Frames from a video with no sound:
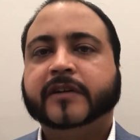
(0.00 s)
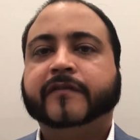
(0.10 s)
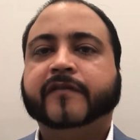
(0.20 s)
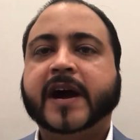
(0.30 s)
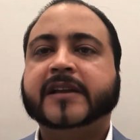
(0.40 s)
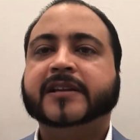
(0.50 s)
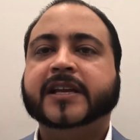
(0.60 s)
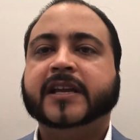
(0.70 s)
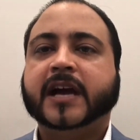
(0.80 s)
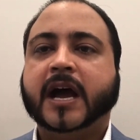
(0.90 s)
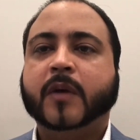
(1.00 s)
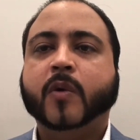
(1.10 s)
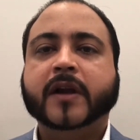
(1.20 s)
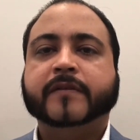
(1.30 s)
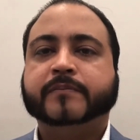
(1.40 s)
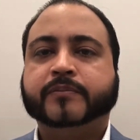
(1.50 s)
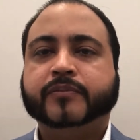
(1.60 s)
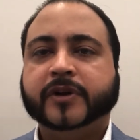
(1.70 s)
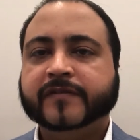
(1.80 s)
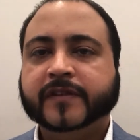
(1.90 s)
Finally, I want to
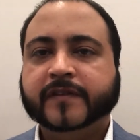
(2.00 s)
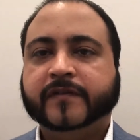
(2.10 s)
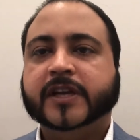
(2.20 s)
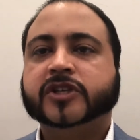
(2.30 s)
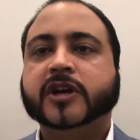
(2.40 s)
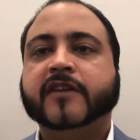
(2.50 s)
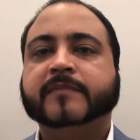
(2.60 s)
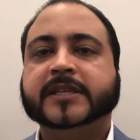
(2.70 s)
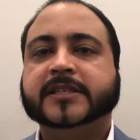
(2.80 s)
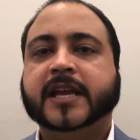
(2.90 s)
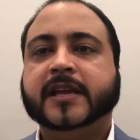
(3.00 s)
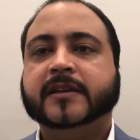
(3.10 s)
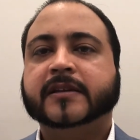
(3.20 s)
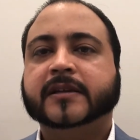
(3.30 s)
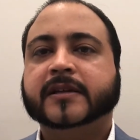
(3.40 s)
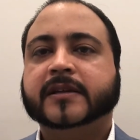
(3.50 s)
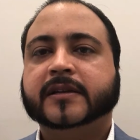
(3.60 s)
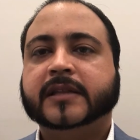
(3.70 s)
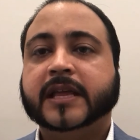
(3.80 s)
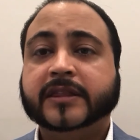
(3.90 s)
briefly finish off by saying
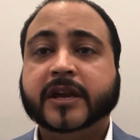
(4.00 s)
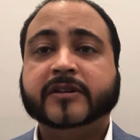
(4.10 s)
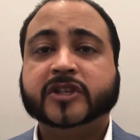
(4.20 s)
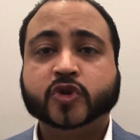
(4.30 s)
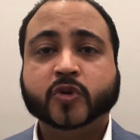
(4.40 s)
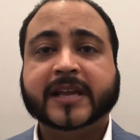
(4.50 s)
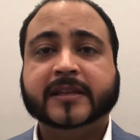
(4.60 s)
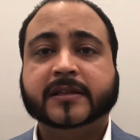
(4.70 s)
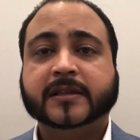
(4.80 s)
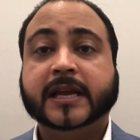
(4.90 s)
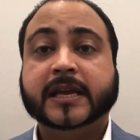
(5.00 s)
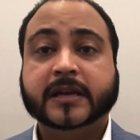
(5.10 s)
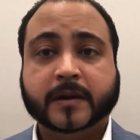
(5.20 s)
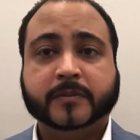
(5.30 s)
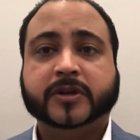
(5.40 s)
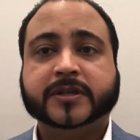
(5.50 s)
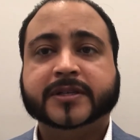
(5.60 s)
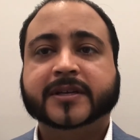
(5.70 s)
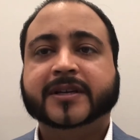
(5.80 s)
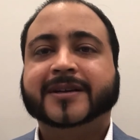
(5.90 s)
that there is strength in numbers.
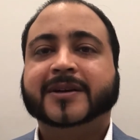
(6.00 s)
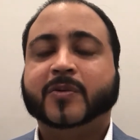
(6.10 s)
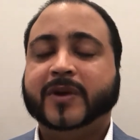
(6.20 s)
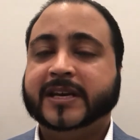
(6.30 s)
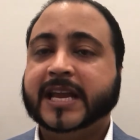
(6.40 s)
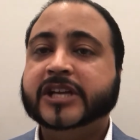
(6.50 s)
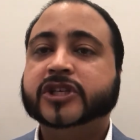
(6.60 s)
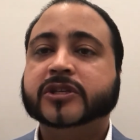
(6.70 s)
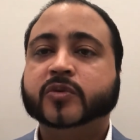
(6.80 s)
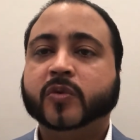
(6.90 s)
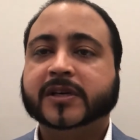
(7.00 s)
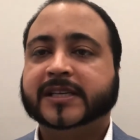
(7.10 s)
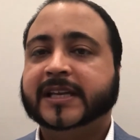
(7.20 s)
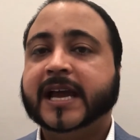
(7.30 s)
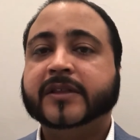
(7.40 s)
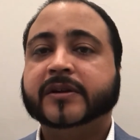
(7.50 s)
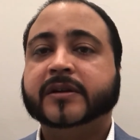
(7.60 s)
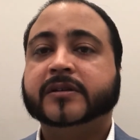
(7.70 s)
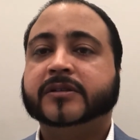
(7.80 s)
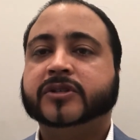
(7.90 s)
When nations work
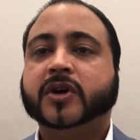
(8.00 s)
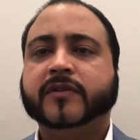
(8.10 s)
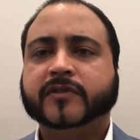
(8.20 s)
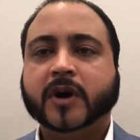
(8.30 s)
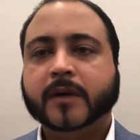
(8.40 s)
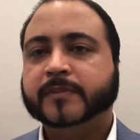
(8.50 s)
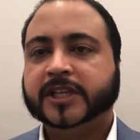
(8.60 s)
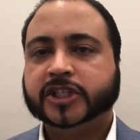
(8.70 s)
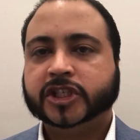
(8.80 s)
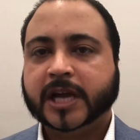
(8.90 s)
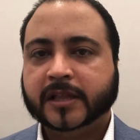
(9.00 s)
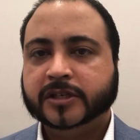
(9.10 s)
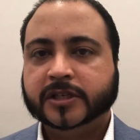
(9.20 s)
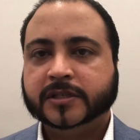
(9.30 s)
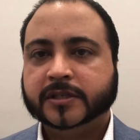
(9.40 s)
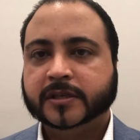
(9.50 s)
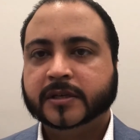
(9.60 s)
together to solve complex challenges,